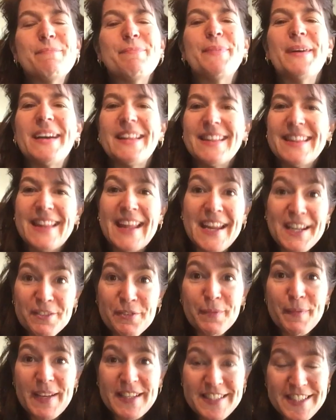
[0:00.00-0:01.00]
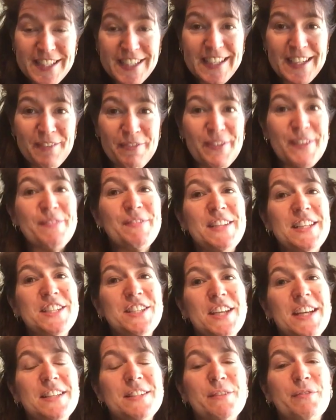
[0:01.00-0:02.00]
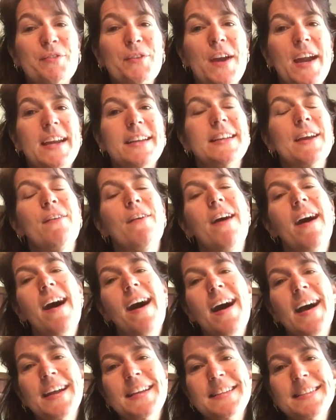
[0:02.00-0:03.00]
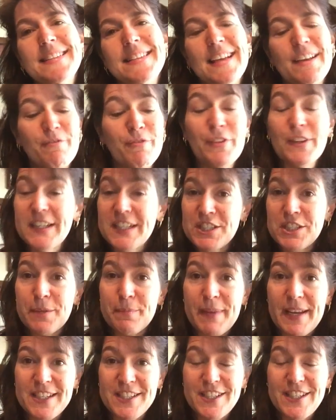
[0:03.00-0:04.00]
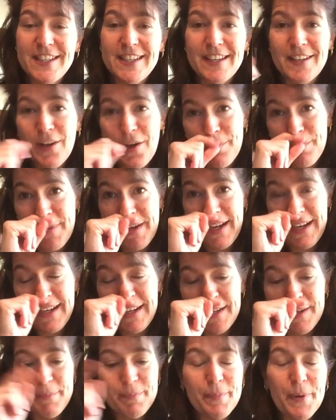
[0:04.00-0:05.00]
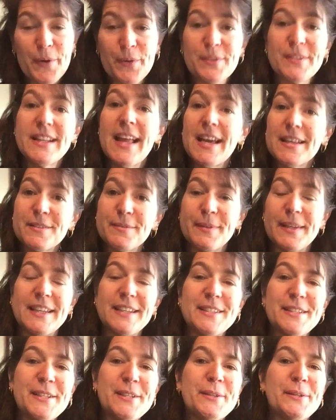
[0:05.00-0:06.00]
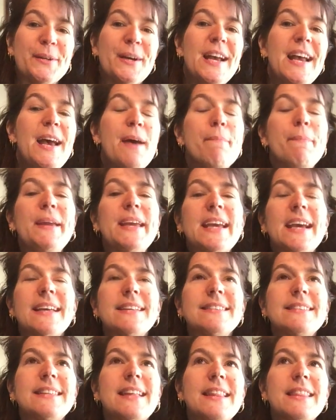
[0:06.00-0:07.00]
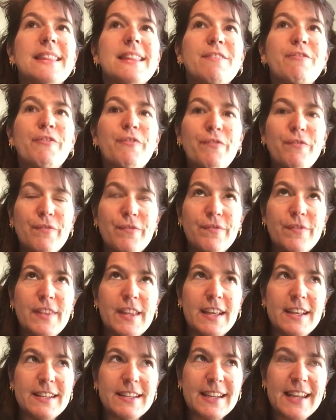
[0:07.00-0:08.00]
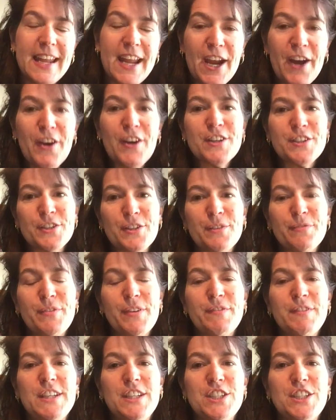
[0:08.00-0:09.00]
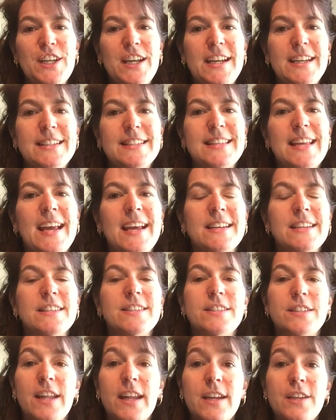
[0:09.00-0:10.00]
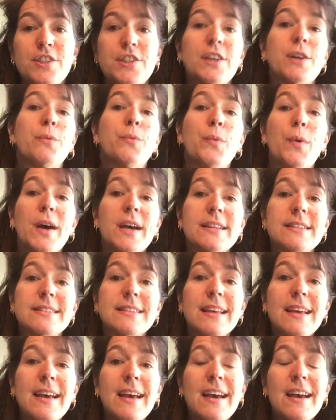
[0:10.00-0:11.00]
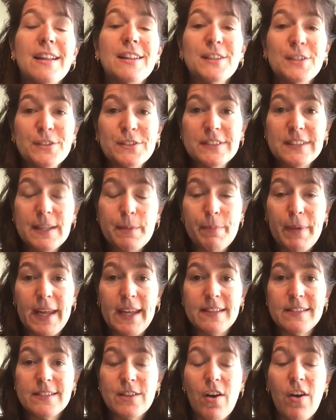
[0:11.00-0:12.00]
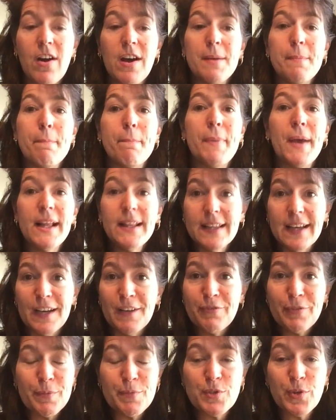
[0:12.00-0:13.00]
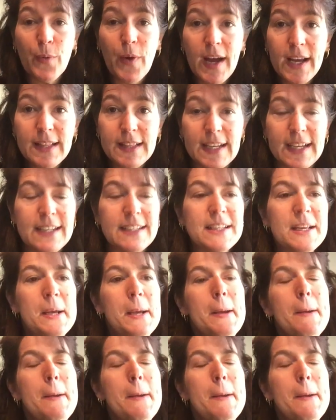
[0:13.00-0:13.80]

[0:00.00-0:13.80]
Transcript: But thanks for mentioning 50 Shades of Grey. Now, Felicia mentioned it on my post last week too, because the character in 50 Shades, Anastasia, was loosely based on Bella from Twilight.